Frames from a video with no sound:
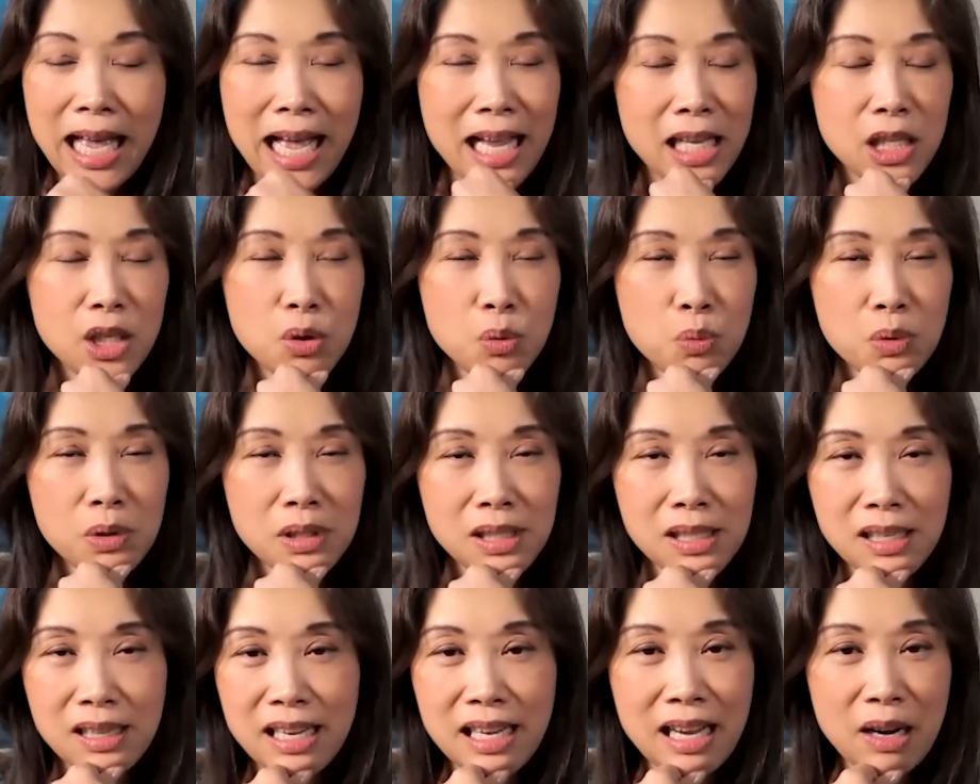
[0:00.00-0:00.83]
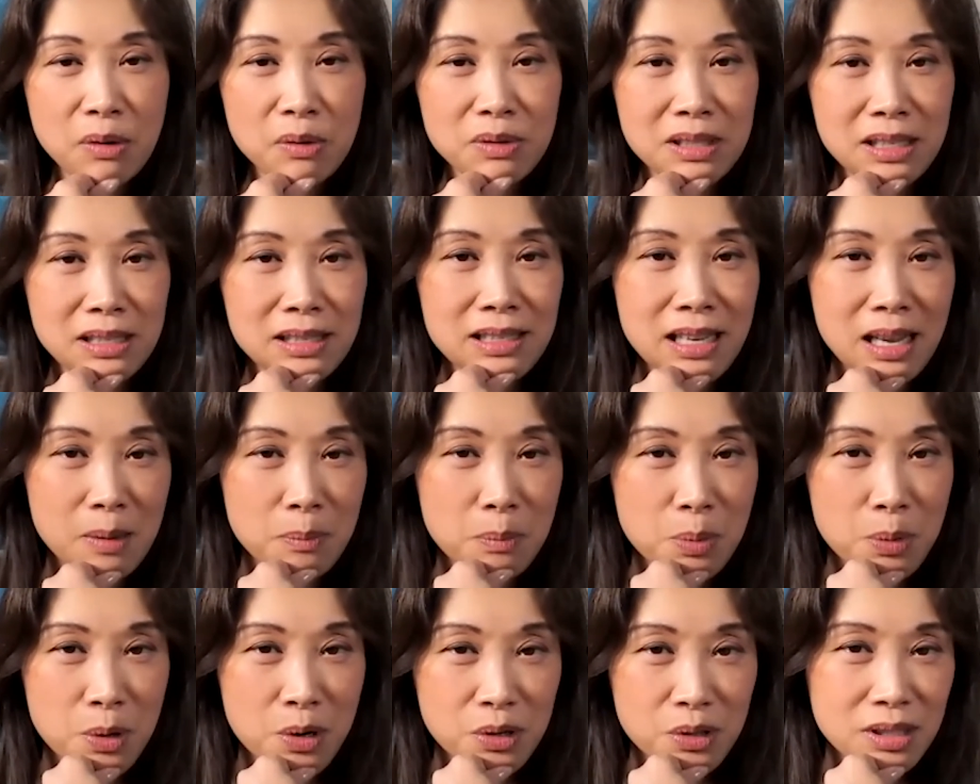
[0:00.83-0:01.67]
you wouldn't think i was the same
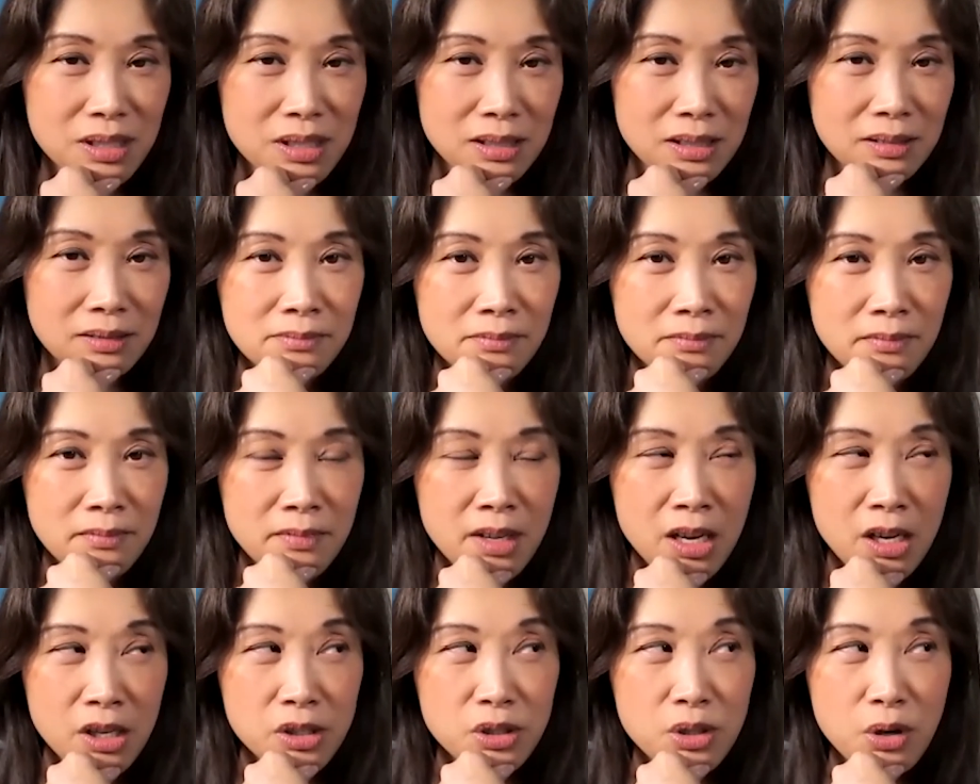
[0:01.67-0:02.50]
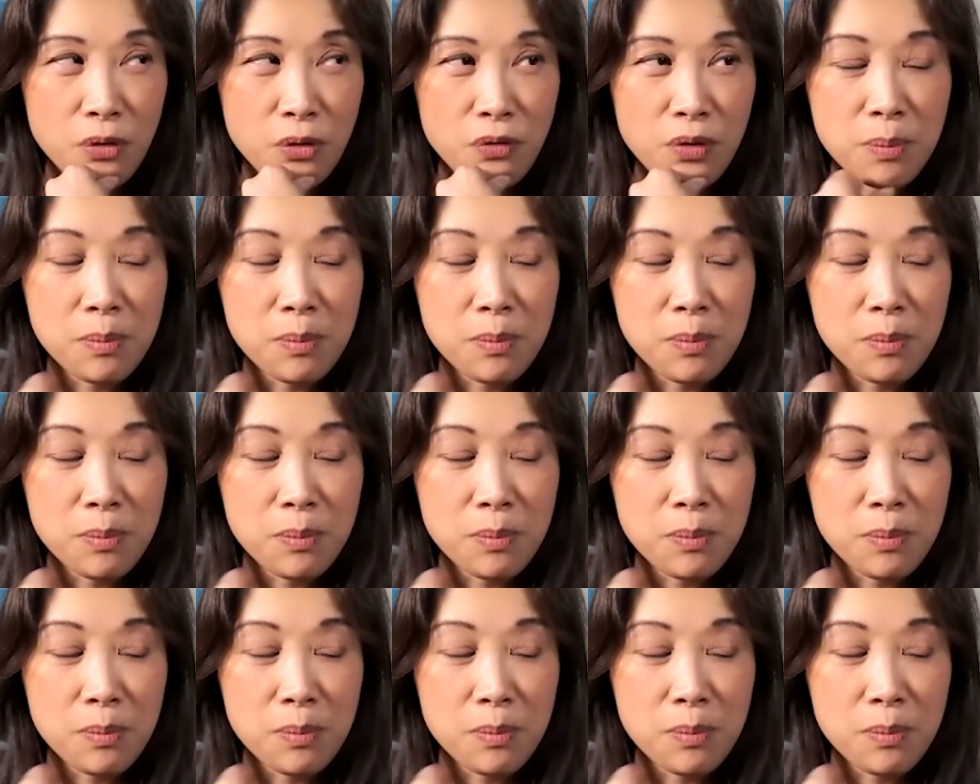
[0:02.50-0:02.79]
person so for